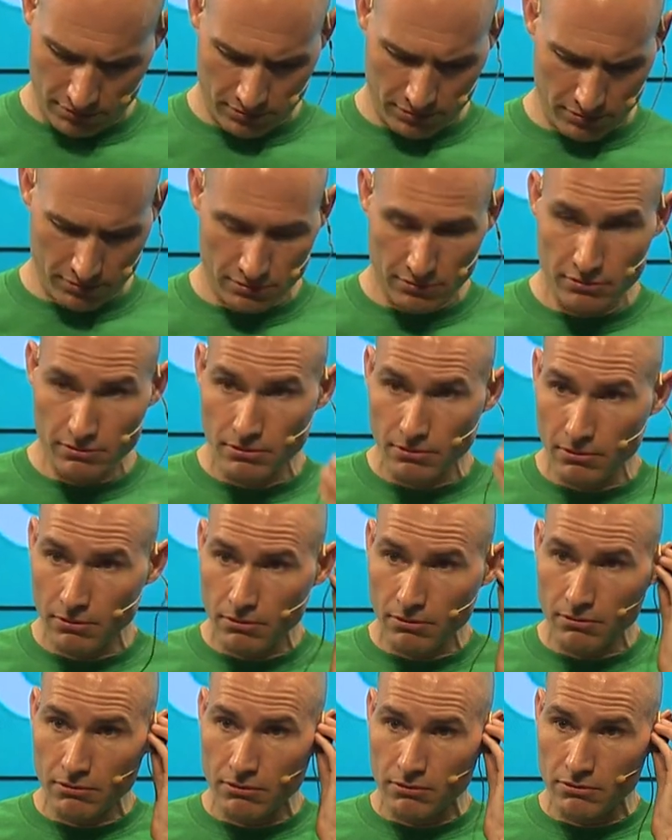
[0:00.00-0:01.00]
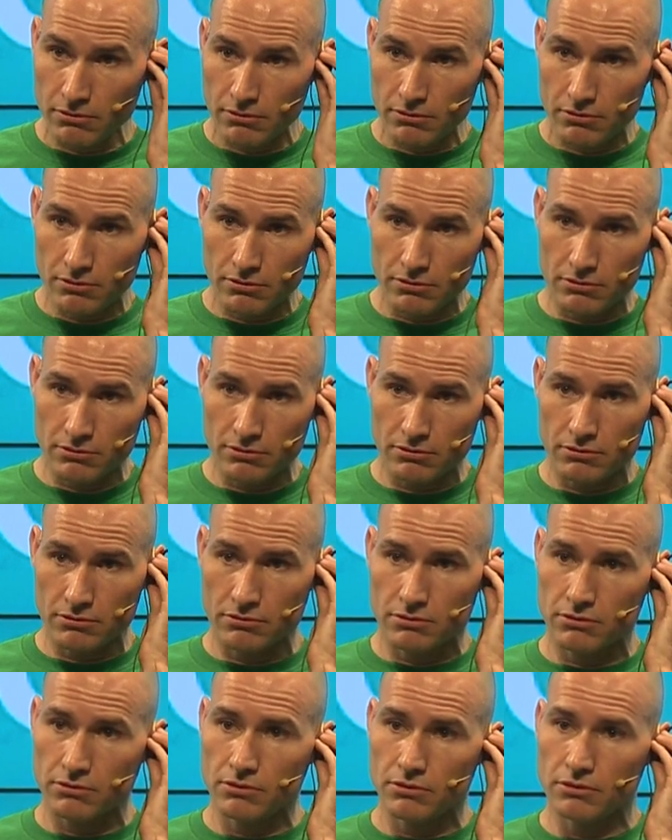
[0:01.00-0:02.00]

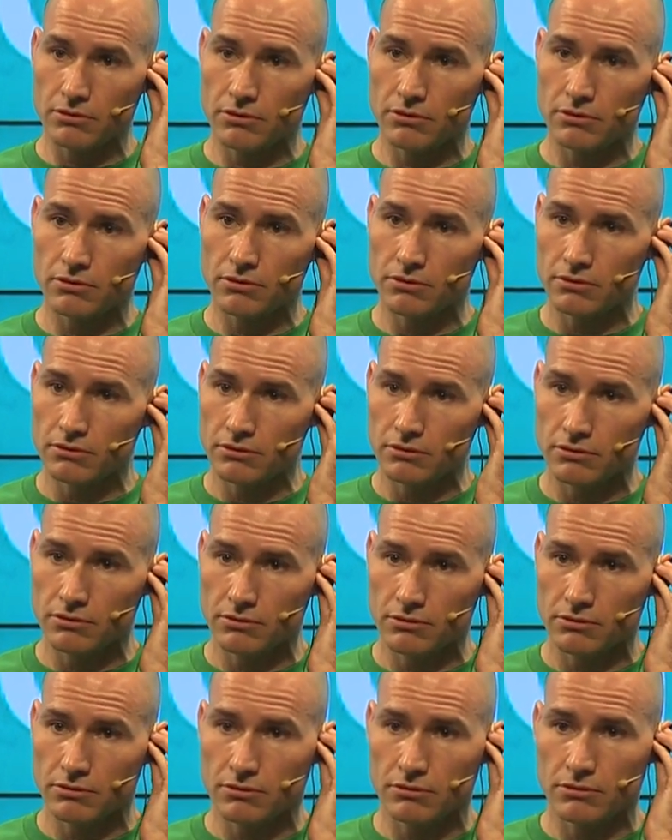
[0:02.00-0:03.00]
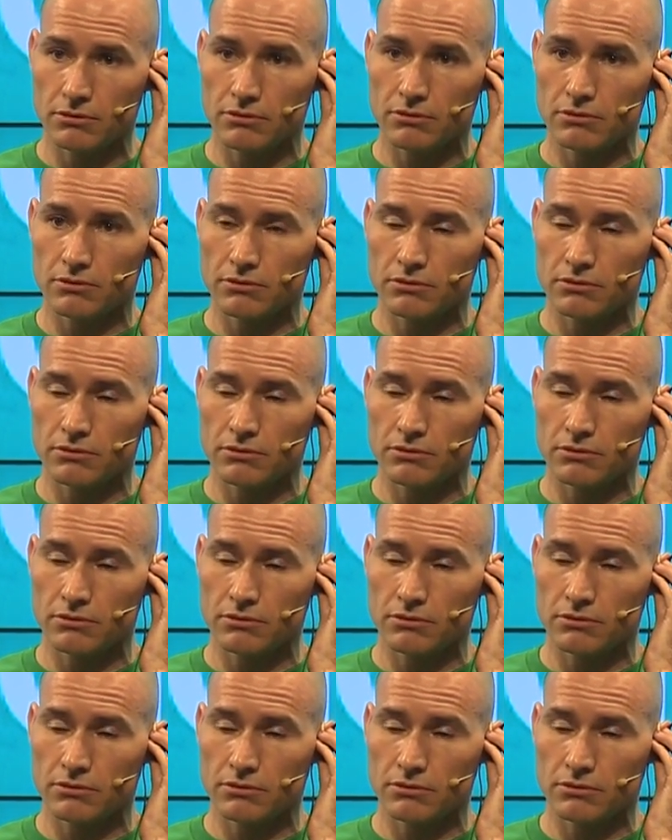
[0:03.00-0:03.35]
(no one is talking)